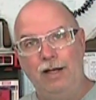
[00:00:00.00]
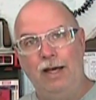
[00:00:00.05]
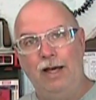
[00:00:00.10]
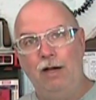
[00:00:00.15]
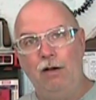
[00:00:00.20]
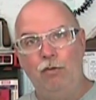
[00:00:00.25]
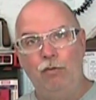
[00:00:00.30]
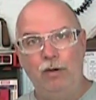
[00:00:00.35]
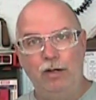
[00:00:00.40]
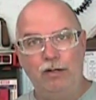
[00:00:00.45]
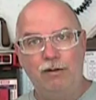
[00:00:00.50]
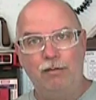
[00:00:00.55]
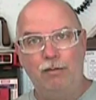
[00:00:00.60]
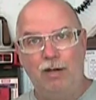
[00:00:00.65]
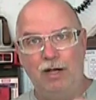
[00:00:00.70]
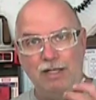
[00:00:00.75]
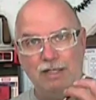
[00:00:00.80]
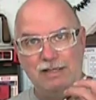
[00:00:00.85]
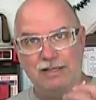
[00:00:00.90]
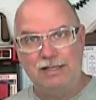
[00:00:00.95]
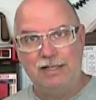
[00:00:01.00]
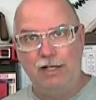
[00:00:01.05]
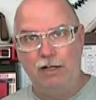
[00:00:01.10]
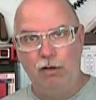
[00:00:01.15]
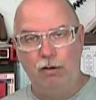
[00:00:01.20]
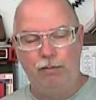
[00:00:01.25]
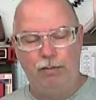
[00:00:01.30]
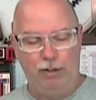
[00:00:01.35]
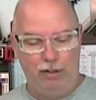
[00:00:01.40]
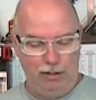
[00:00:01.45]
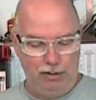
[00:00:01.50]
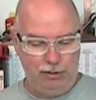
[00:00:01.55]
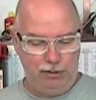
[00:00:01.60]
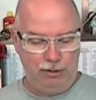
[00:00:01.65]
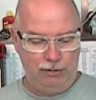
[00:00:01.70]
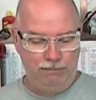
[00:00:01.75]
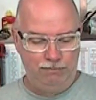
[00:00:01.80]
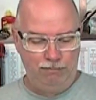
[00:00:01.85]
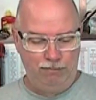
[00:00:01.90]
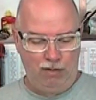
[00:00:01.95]
now with my center punch,
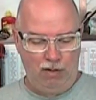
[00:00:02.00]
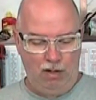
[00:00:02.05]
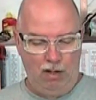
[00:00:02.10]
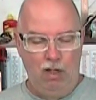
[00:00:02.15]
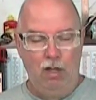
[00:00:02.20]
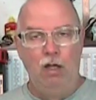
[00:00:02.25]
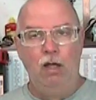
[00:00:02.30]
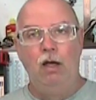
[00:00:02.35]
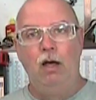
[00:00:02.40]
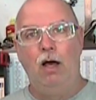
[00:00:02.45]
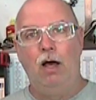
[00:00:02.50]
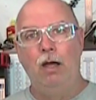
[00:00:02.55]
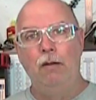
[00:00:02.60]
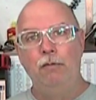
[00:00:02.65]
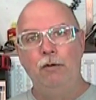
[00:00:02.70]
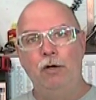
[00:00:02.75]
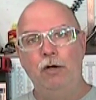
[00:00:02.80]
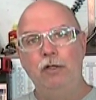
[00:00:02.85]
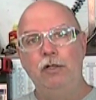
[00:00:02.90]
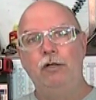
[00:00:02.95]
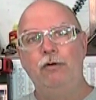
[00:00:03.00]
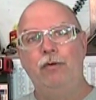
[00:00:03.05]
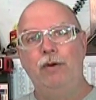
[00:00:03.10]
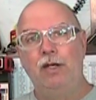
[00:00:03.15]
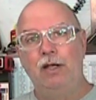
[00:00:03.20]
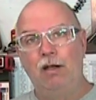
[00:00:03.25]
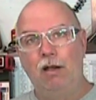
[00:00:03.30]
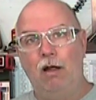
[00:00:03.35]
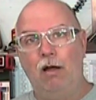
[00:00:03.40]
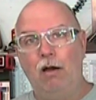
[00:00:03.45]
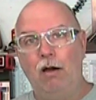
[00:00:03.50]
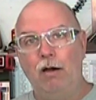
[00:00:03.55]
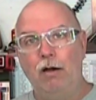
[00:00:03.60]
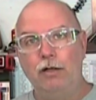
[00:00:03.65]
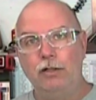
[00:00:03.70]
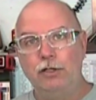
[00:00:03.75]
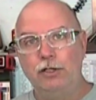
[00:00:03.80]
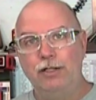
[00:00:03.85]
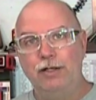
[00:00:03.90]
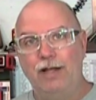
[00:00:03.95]
I'm going to
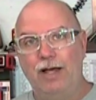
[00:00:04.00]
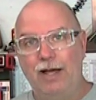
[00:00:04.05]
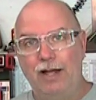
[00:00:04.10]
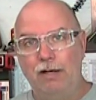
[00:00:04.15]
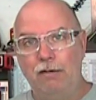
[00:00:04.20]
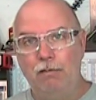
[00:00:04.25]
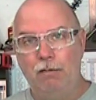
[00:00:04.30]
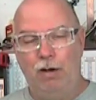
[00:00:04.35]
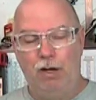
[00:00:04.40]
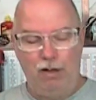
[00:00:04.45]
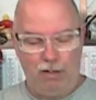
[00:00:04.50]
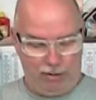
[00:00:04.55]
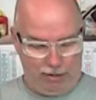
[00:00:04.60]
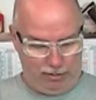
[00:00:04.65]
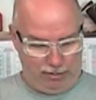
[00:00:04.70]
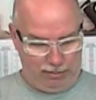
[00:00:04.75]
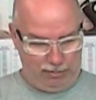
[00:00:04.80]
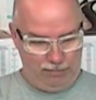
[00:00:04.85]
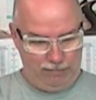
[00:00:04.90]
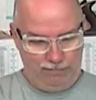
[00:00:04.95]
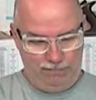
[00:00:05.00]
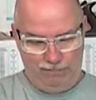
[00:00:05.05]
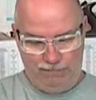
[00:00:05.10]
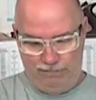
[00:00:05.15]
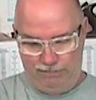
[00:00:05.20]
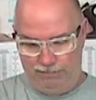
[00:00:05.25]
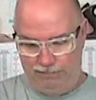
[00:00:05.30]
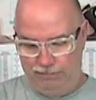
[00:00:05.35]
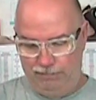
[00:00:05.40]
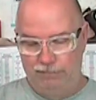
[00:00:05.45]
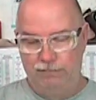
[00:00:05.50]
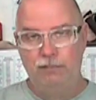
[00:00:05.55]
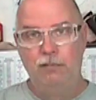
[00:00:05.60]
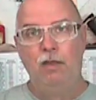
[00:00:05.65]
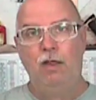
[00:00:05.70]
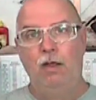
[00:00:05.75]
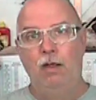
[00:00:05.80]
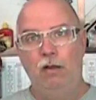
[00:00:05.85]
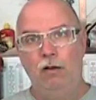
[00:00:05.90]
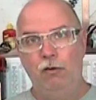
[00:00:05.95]
enlarge that mark.
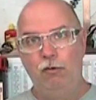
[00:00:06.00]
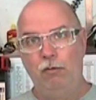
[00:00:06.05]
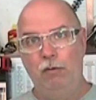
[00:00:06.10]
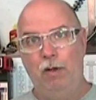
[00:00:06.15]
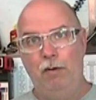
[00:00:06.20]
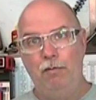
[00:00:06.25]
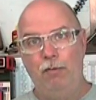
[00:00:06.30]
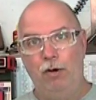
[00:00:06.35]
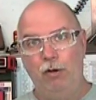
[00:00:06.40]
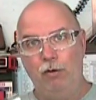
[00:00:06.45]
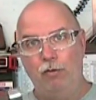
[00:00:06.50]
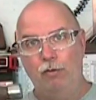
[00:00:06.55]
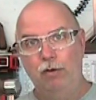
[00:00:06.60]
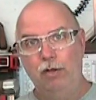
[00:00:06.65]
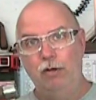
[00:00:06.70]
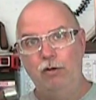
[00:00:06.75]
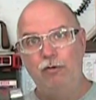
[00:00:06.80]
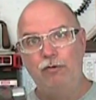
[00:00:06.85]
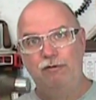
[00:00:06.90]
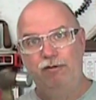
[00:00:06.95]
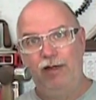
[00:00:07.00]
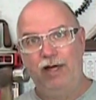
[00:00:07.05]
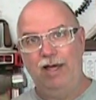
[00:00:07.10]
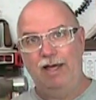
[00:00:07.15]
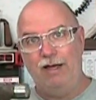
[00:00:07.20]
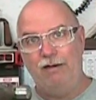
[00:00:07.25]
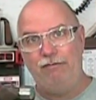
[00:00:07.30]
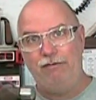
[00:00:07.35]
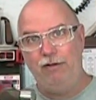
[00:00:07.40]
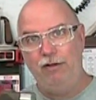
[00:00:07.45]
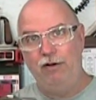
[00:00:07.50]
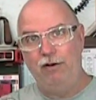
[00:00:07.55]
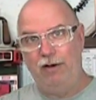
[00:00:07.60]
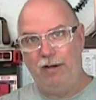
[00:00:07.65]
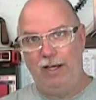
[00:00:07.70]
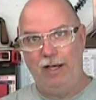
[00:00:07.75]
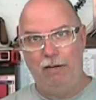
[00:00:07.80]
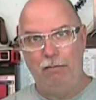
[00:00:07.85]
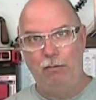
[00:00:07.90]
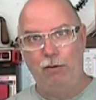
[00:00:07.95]
Remember, we use the heftier
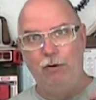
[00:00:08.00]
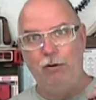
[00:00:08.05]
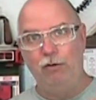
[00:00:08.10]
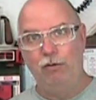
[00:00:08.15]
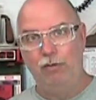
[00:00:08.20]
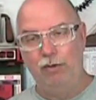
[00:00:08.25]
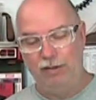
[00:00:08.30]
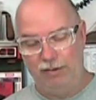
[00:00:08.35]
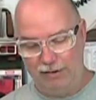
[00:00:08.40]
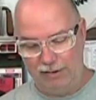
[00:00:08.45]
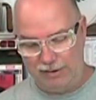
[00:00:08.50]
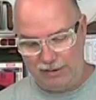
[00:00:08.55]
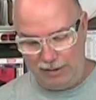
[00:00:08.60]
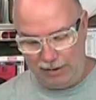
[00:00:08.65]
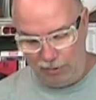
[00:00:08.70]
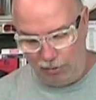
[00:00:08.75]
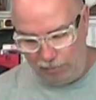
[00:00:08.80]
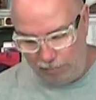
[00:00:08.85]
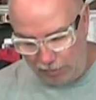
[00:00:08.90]
hammer with the center